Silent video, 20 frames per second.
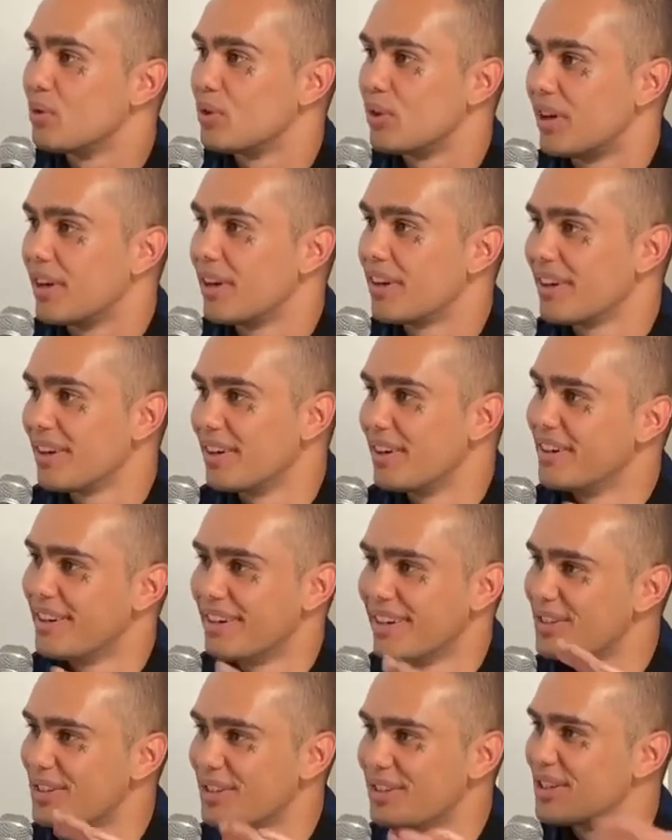Like,
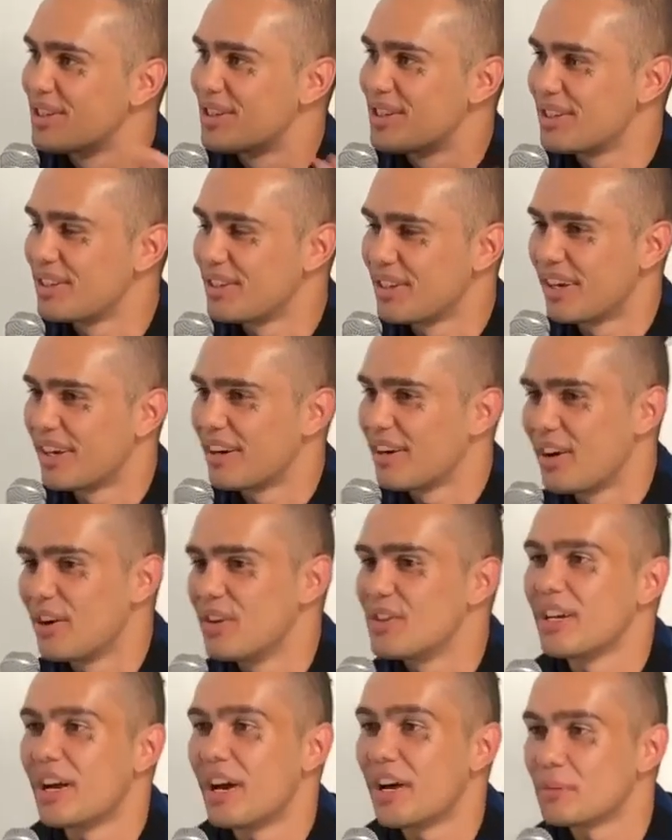that's just like, I
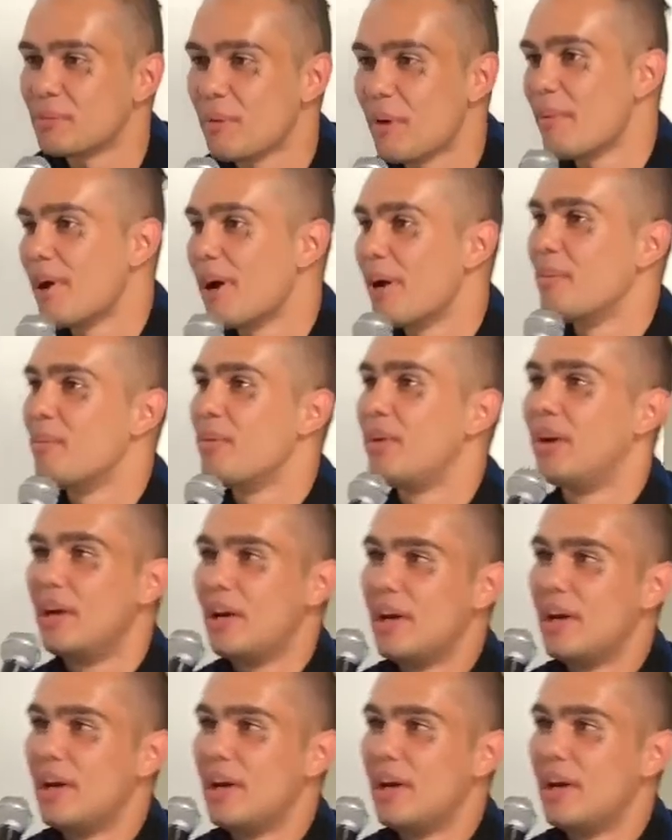used to ask my mum